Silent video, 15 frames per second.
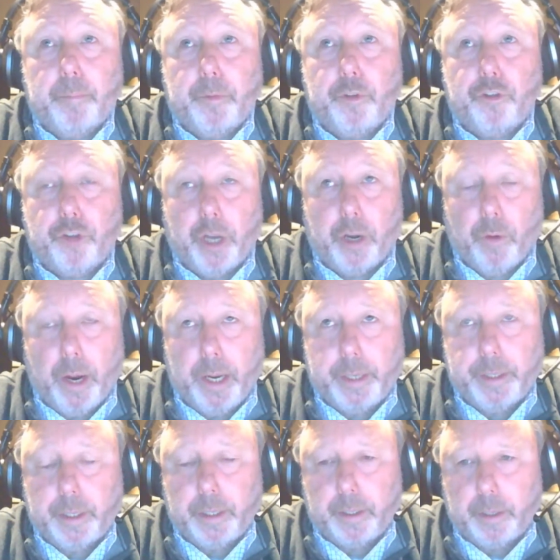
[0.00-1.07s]

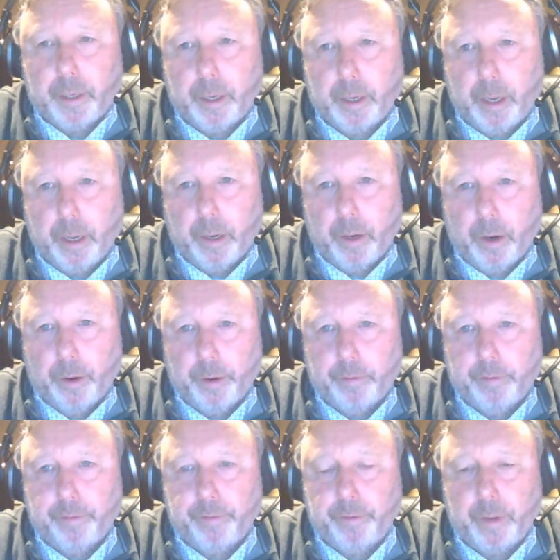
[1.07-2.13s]
generated a lot
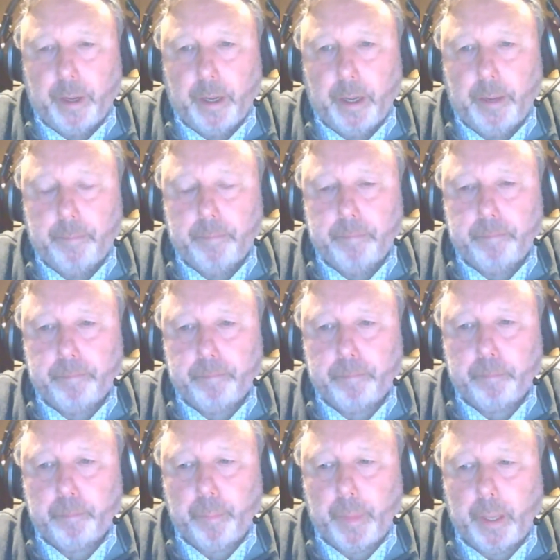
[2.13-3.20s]
of
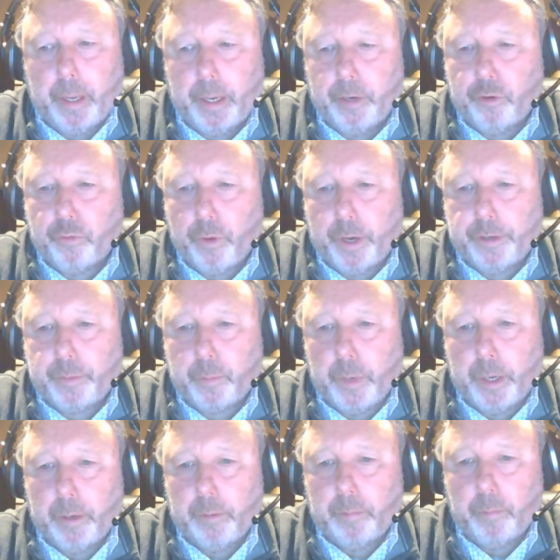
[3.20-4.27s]
interest
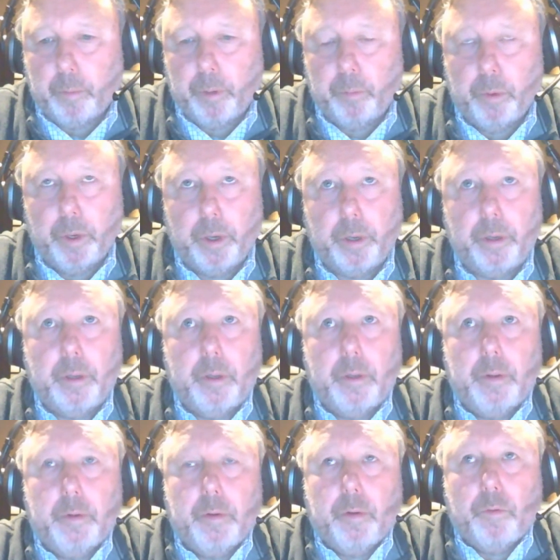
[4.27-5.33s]
when we were
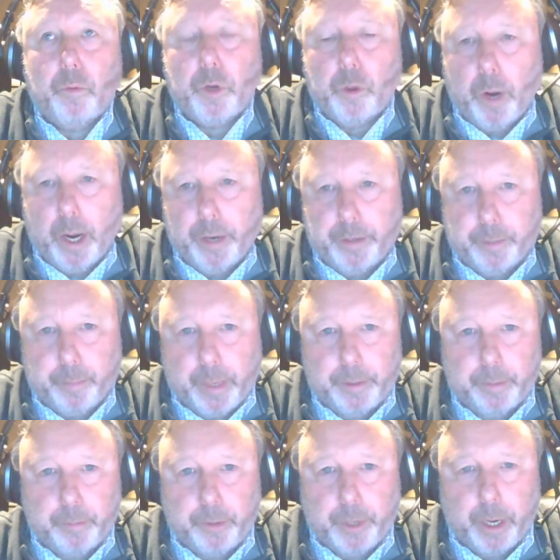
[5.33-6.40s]
required to make some
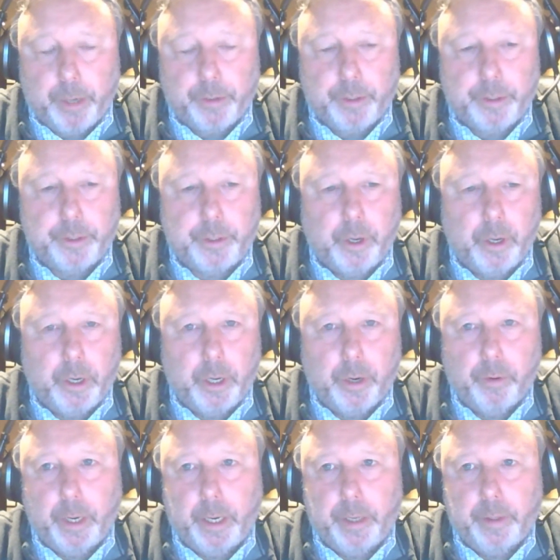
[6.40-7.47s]
changes earlier
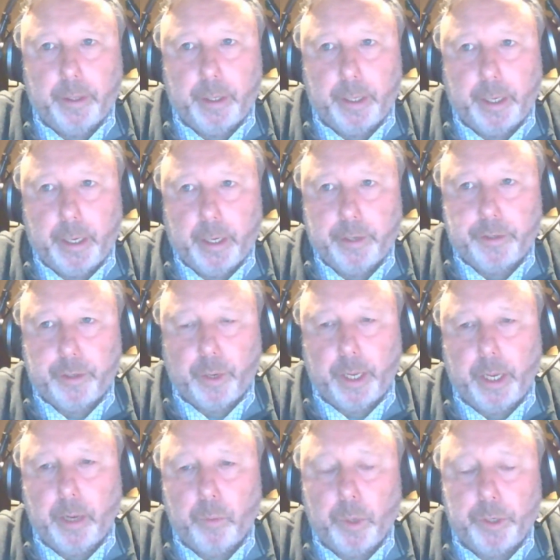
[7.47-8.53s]
in the year. So here
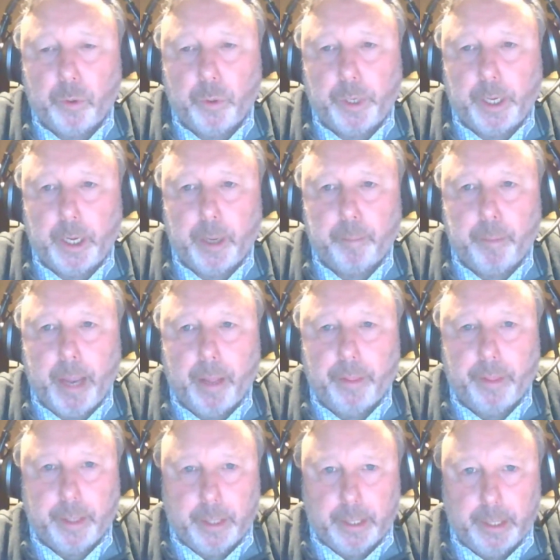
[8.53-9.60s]
we're talking about
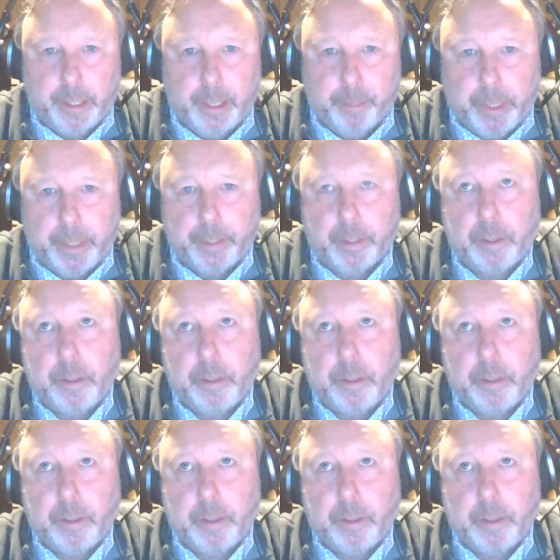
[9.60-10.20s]
the limit